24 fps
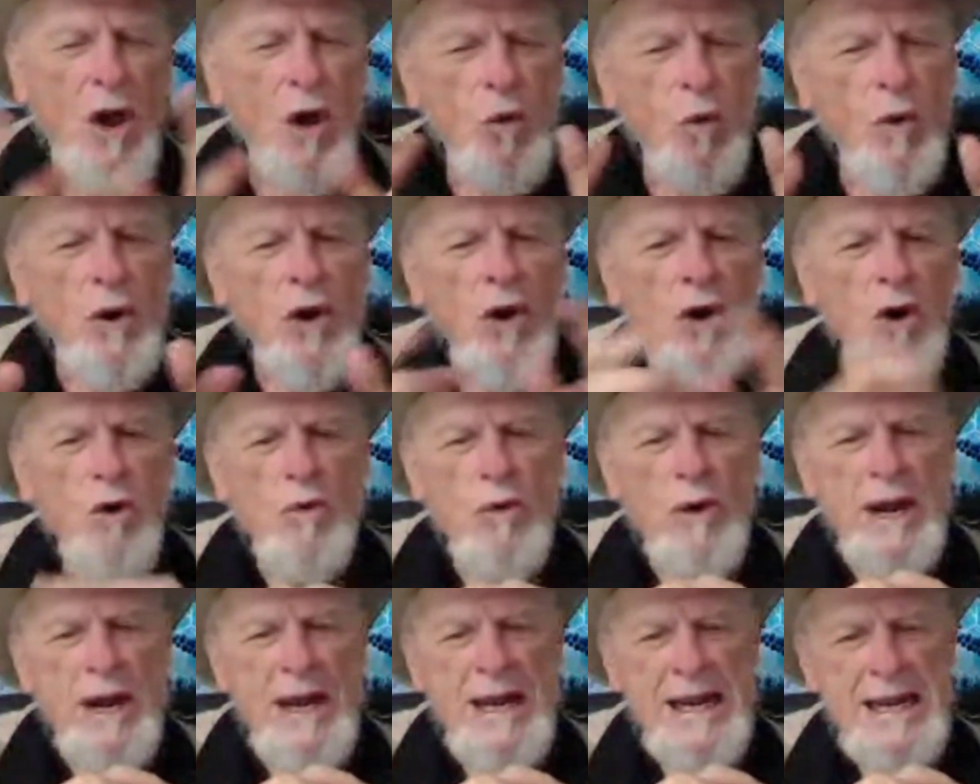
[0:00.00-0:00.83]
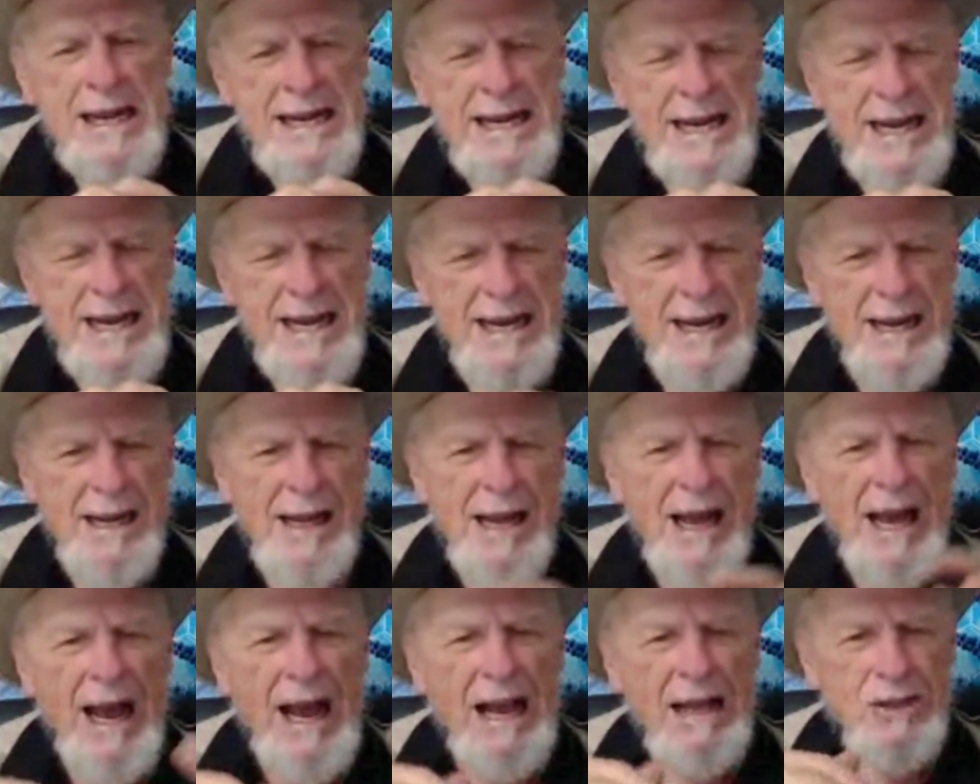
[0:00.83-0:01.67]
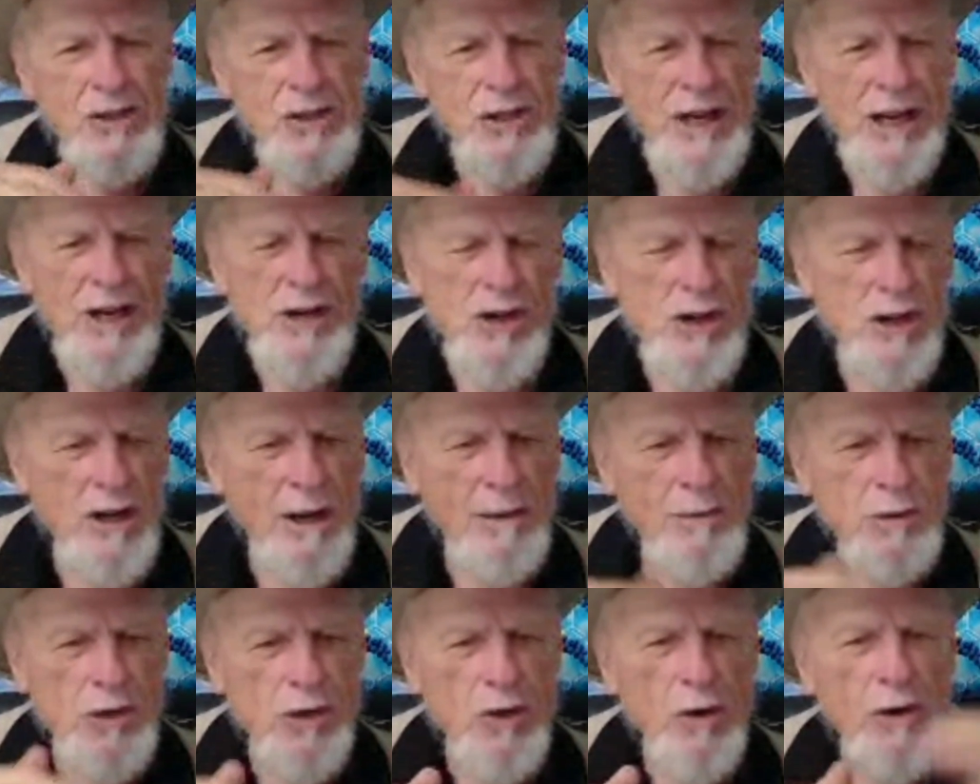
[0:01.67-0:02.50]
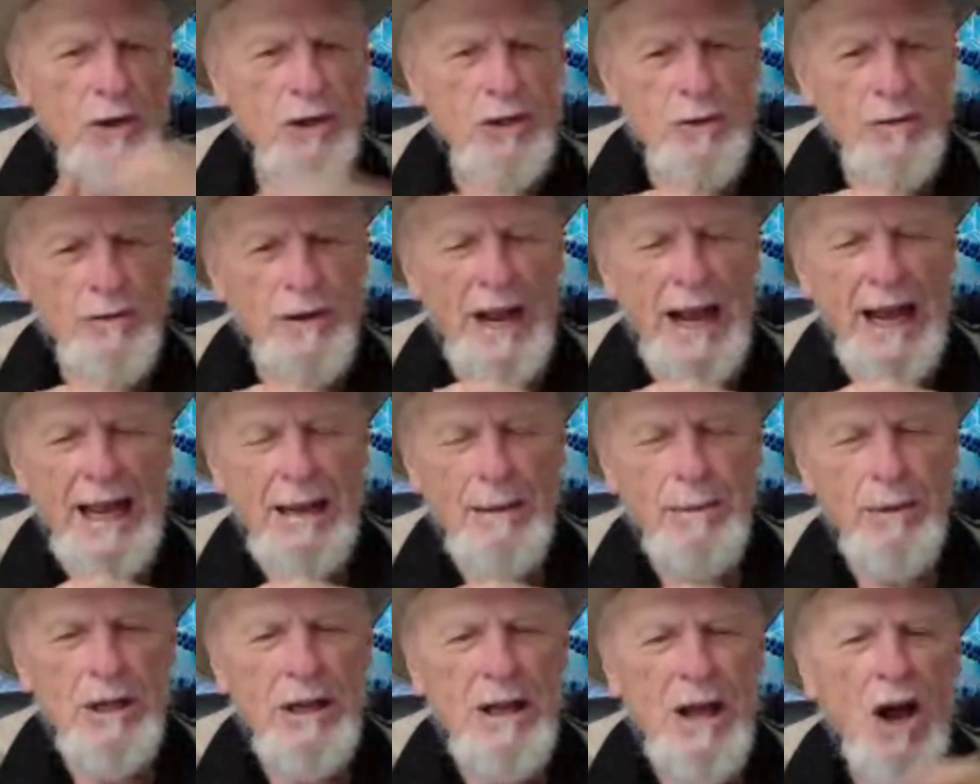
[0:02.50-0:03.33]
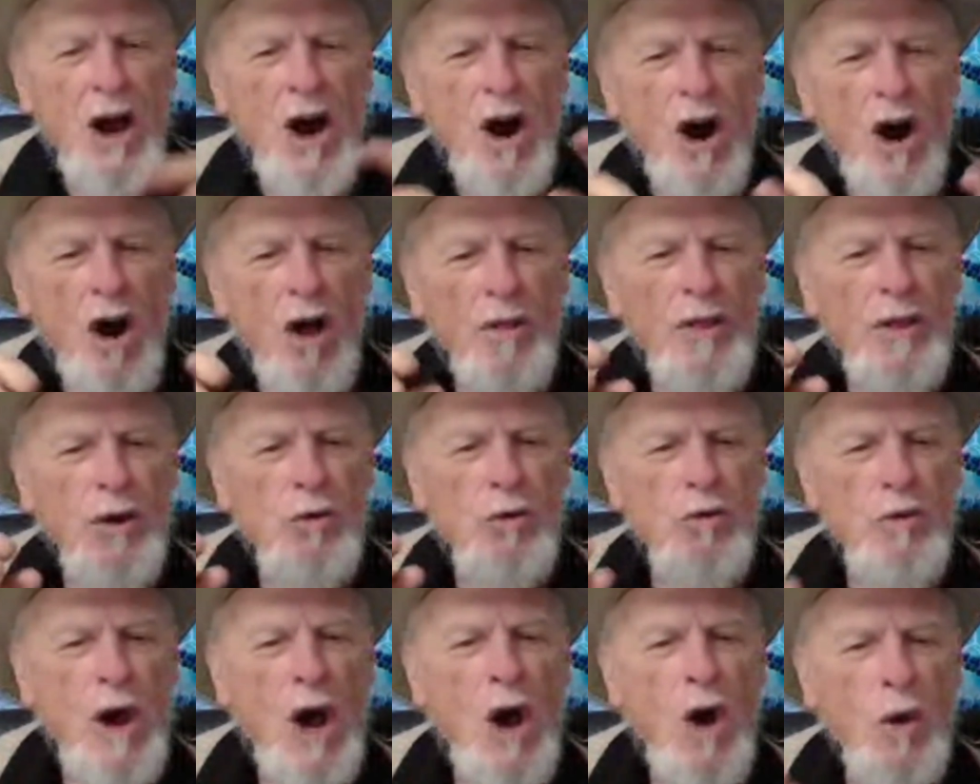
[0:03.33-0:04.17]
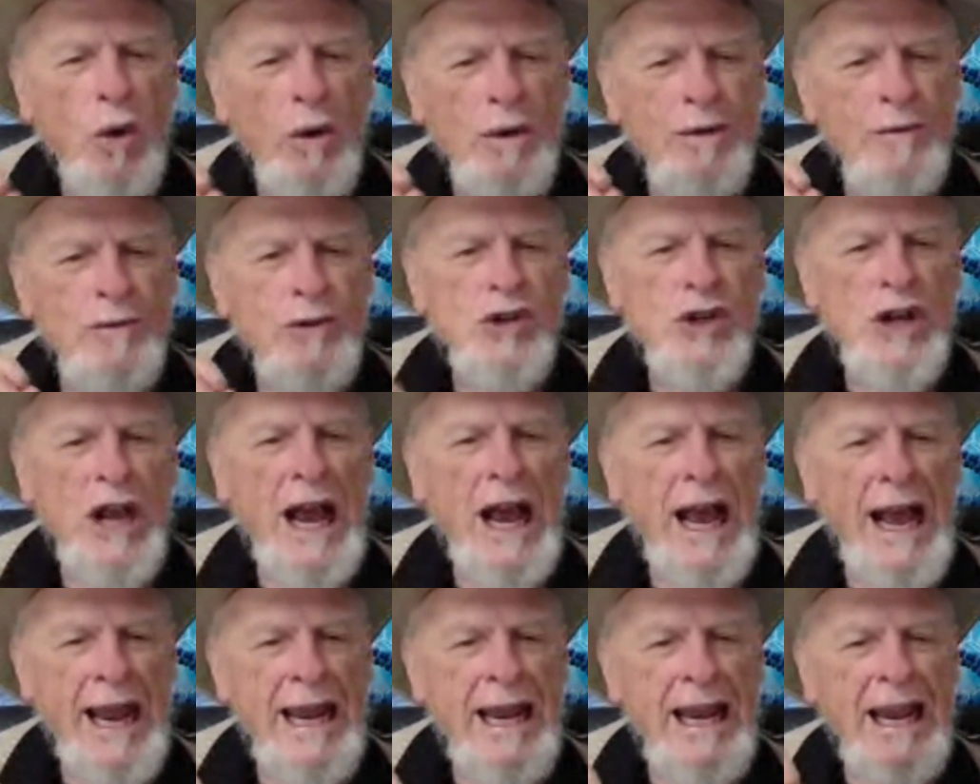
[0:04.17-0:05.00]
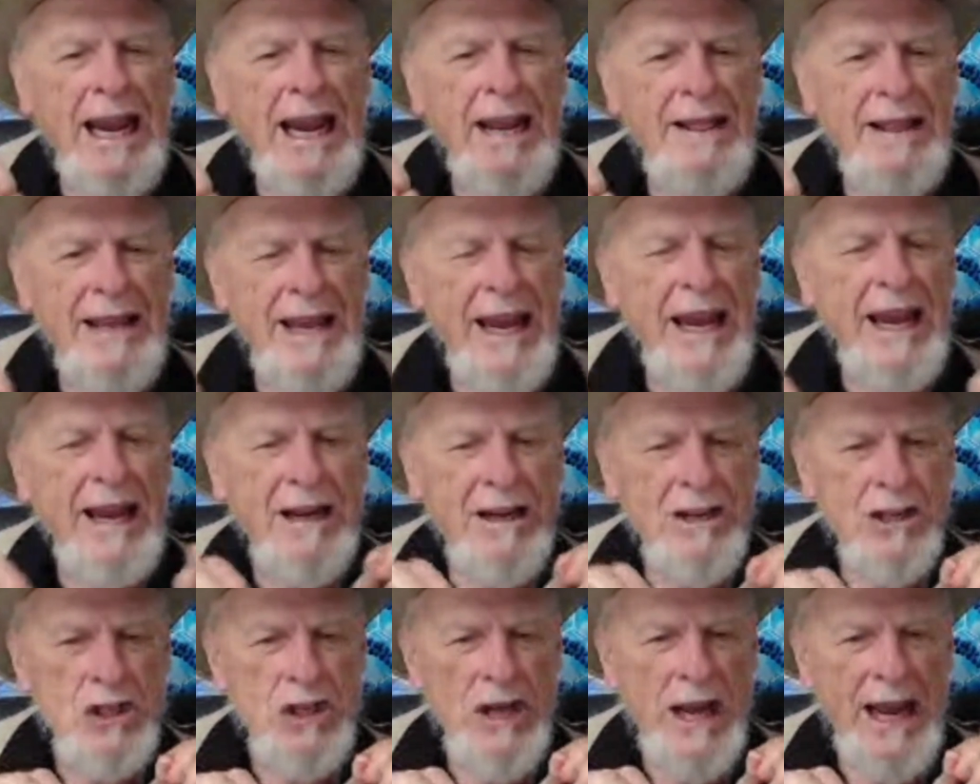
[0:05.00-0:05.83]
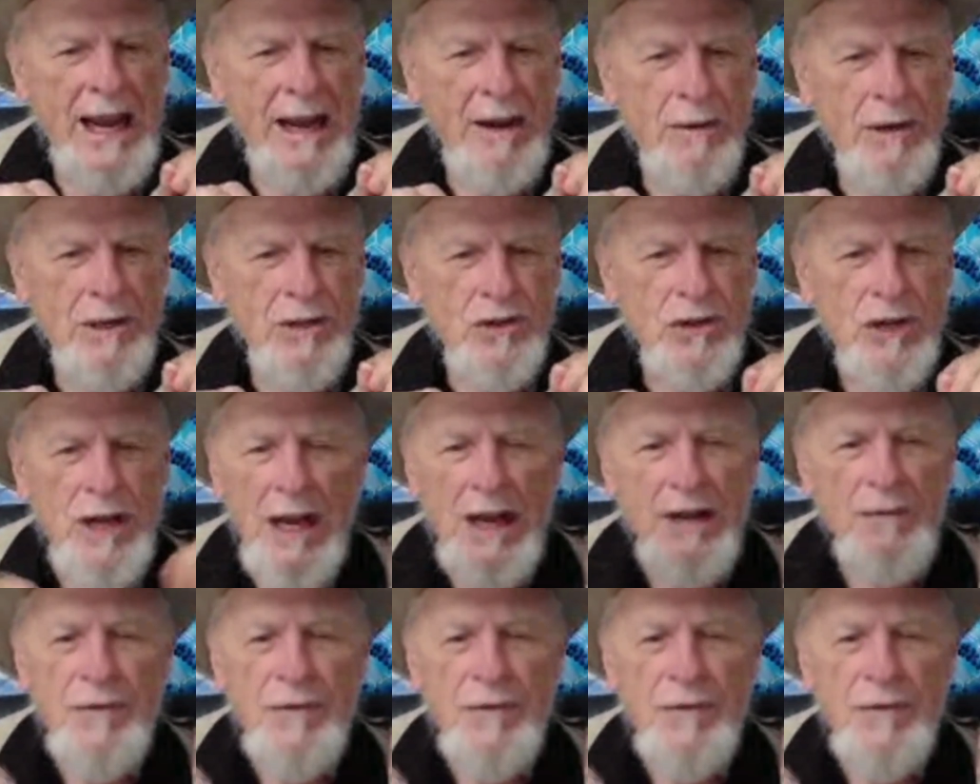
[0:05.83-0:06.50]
We already did a session, I'm sure it's available, on the role of J in the English language.